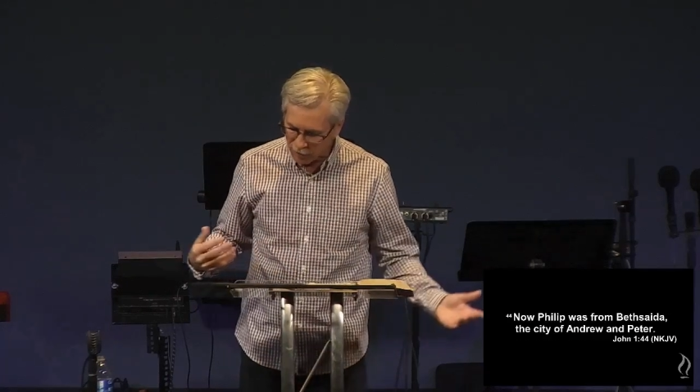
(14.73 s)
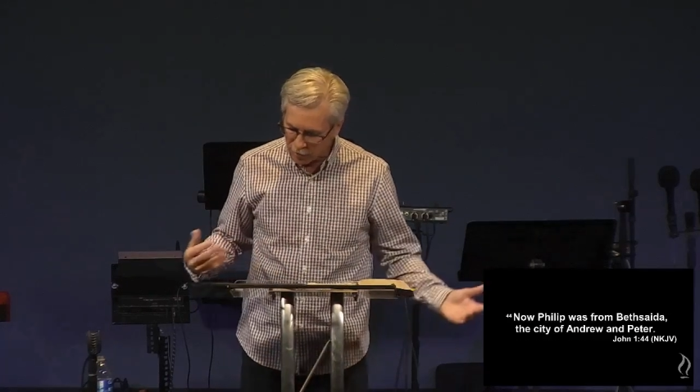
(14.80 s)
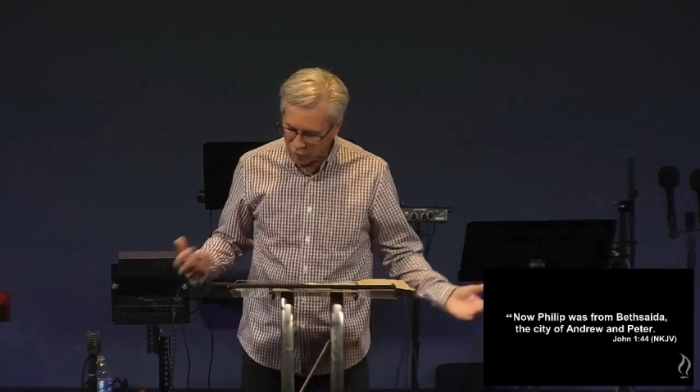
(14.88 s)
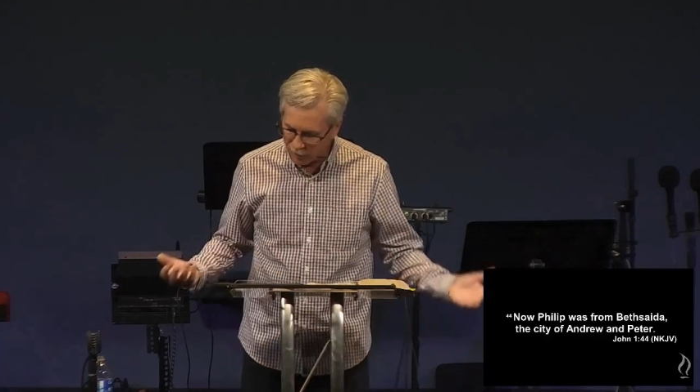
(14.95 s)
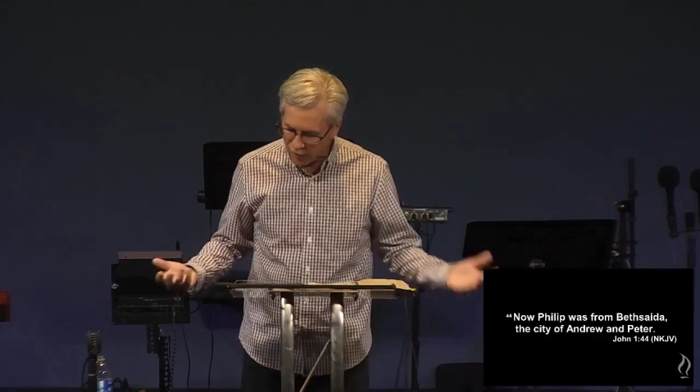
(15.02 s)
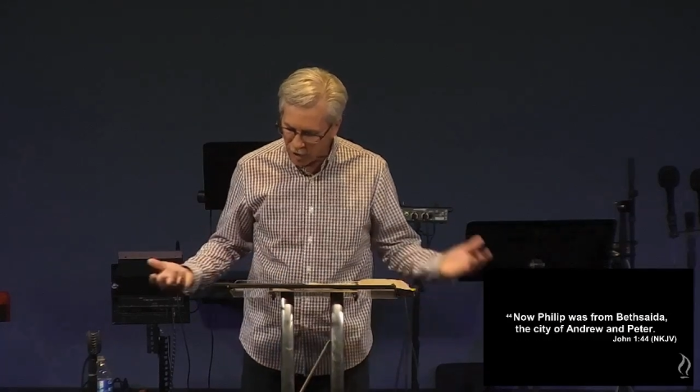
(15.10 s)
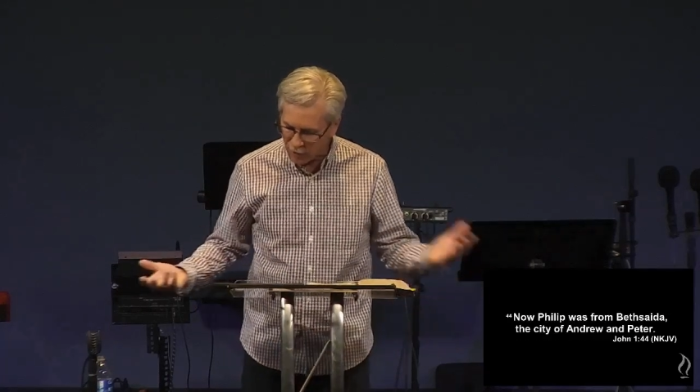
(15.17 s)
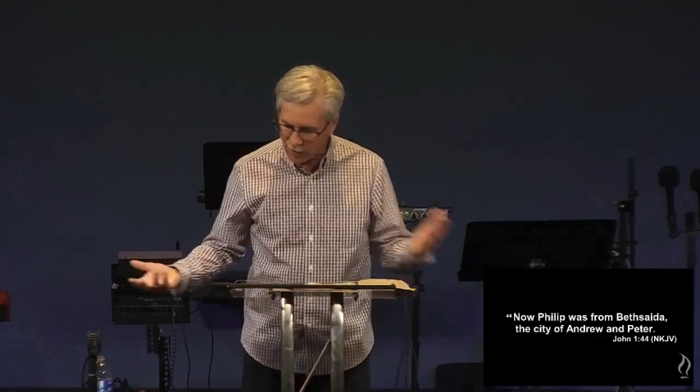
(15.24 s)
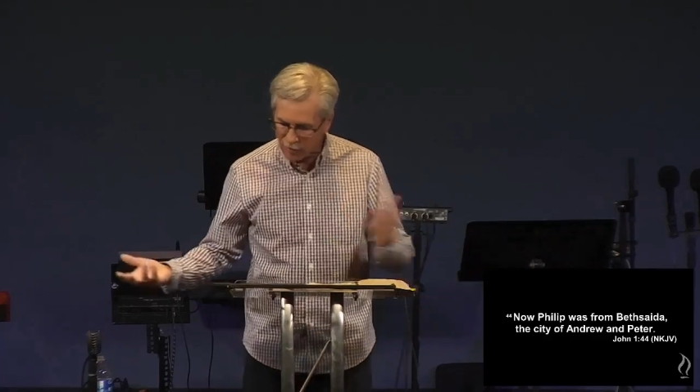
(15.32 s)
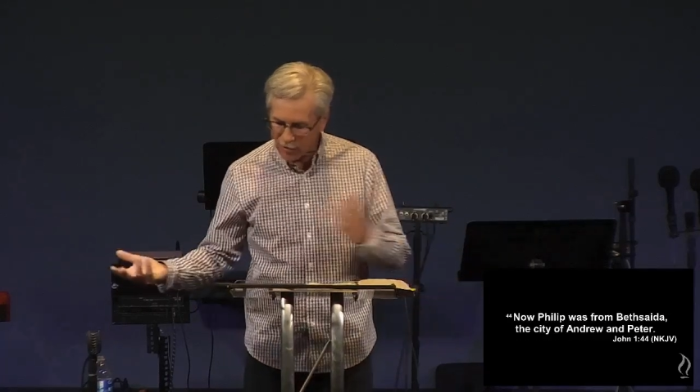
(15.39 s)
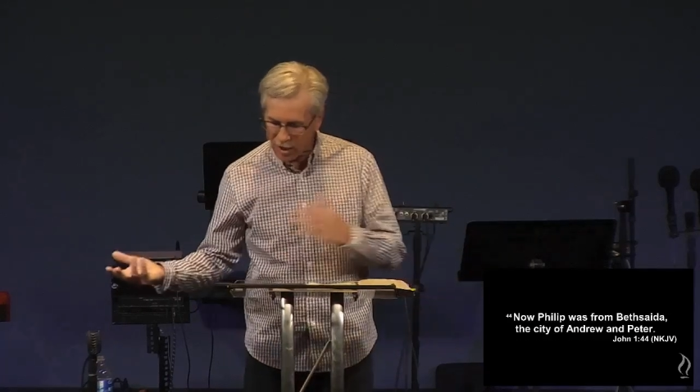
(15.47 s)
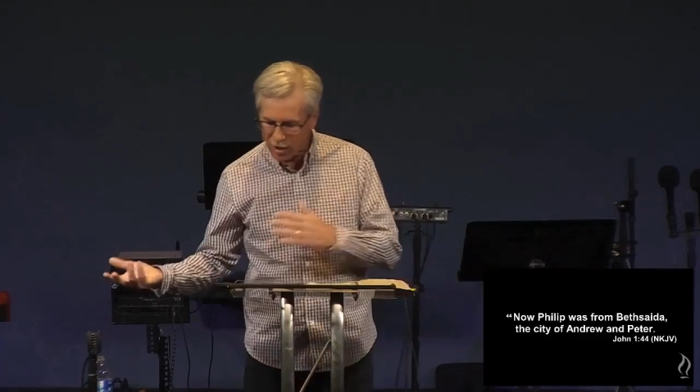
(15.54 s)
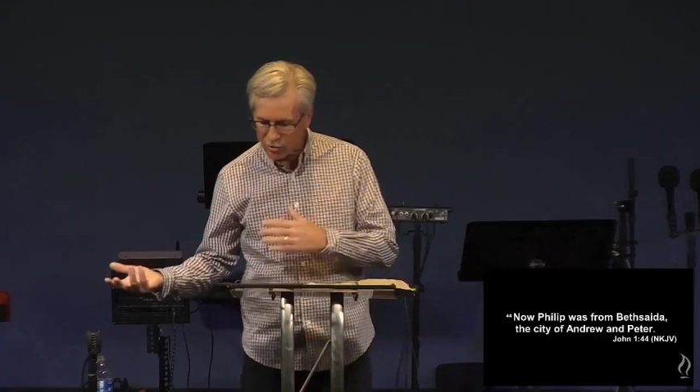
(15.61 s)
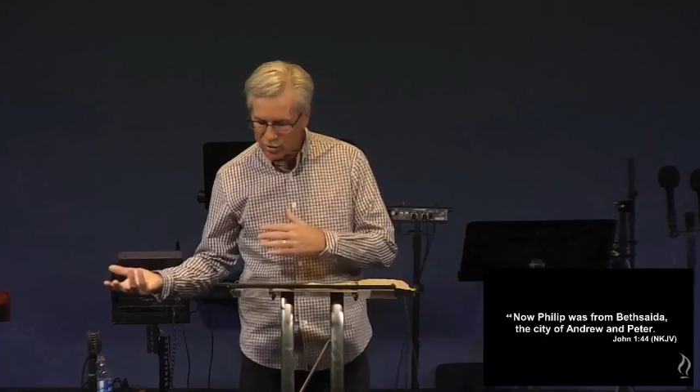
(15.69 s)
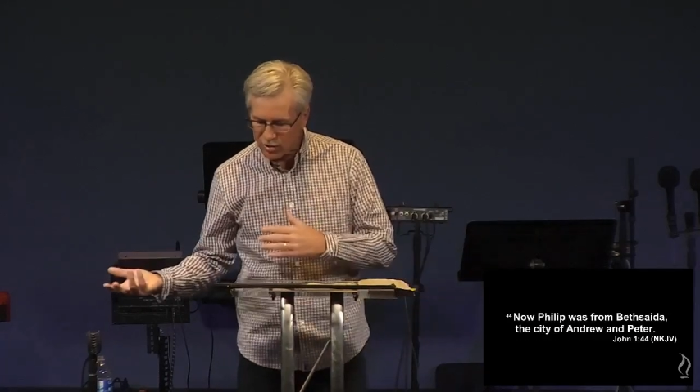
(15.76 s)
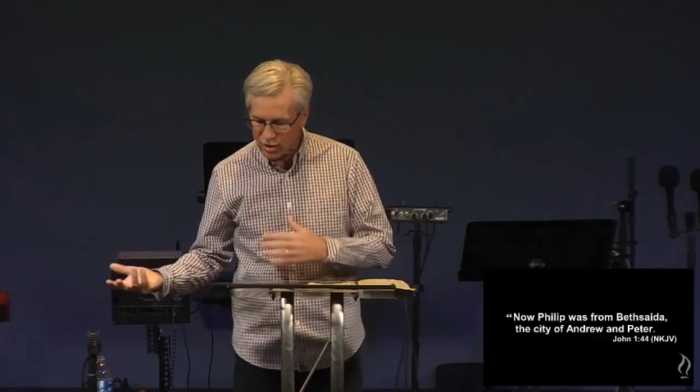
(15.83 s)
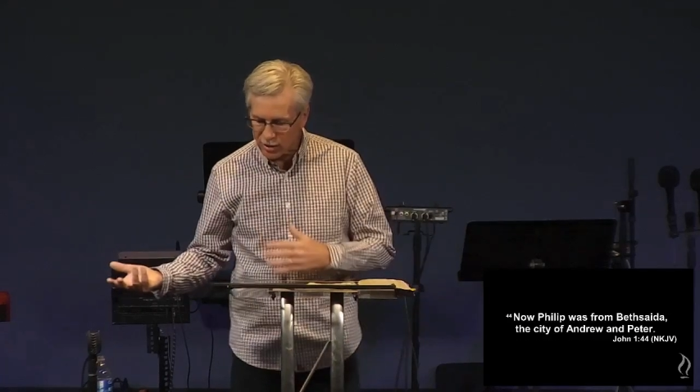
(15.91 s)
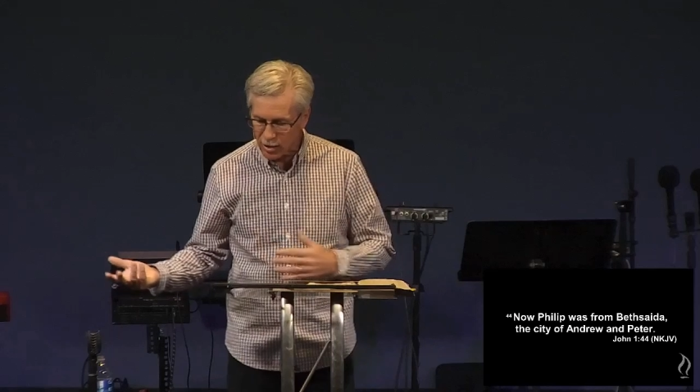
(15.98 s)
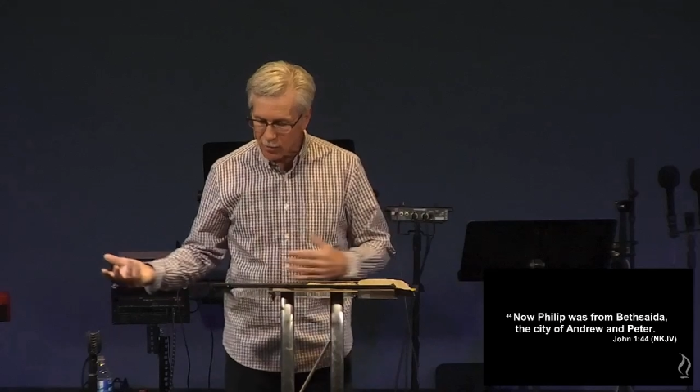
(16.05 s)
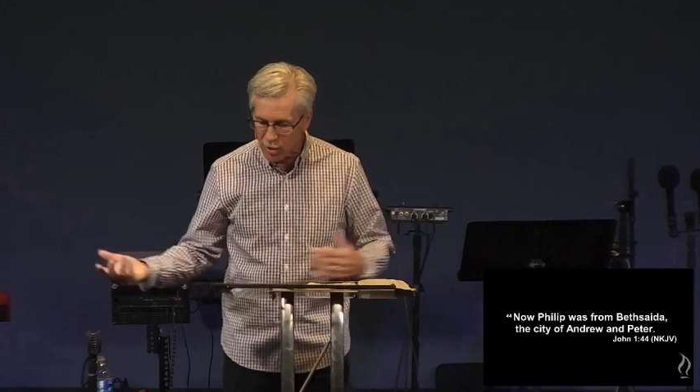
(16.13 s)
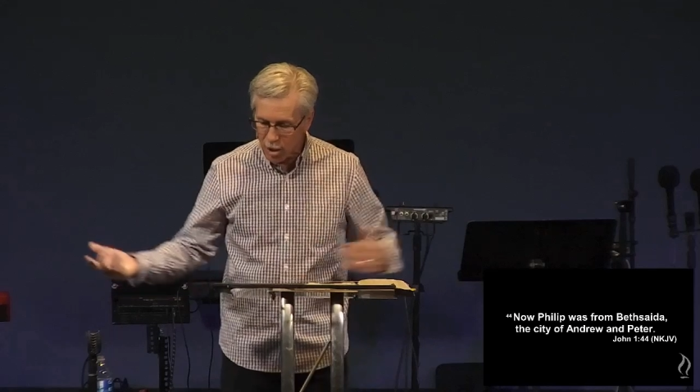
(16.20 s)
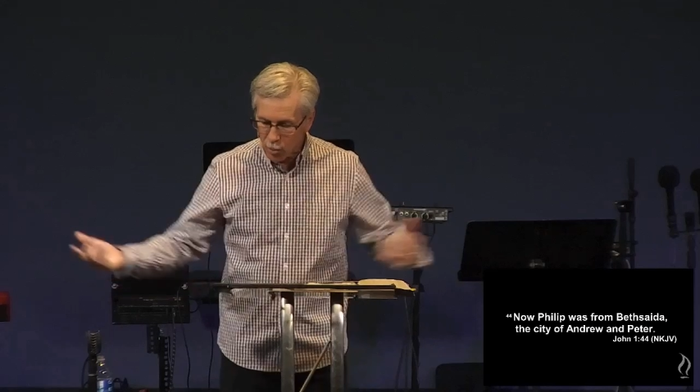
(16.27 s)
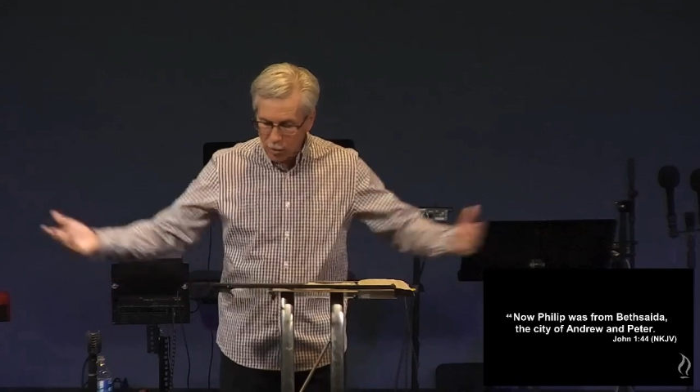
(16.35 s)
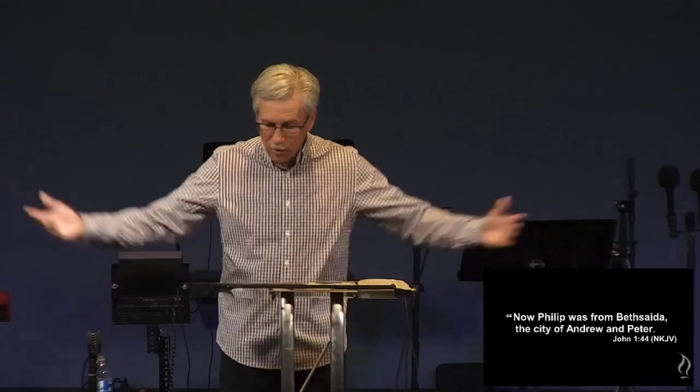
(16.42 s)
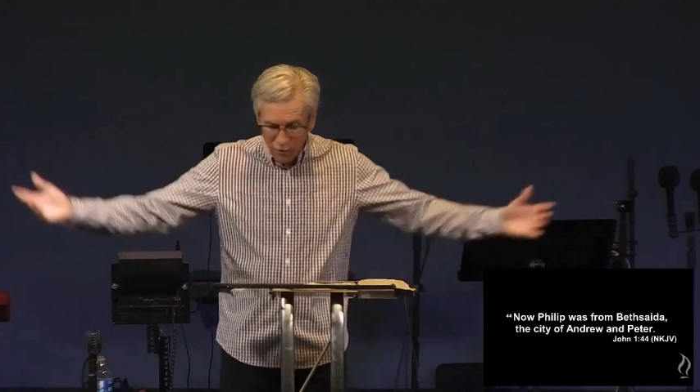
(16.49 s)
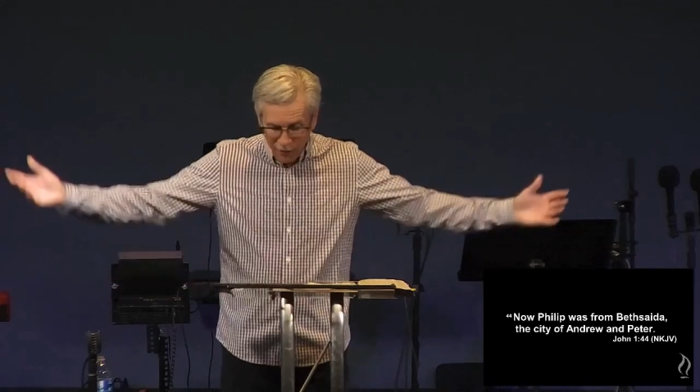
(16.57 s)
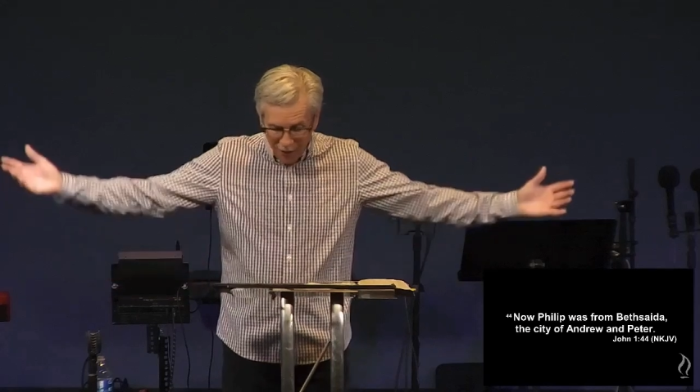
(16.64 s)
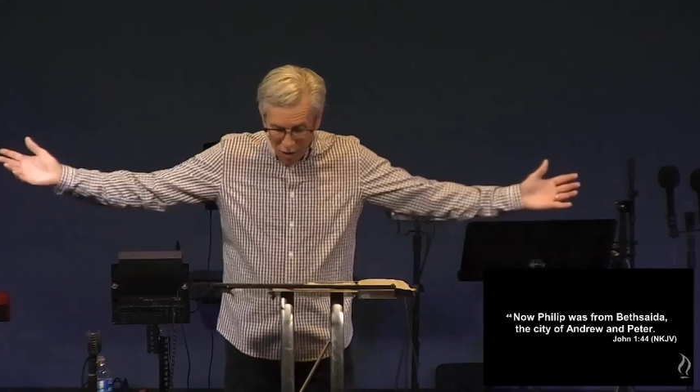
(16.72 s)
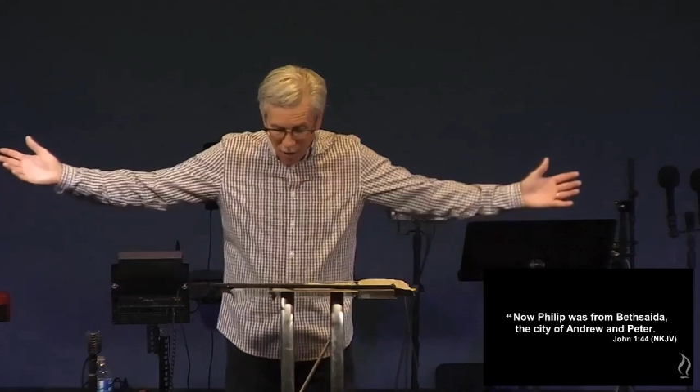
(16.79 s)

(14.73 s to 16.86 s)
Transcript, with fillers: Philip found Nathanael and said to him, we have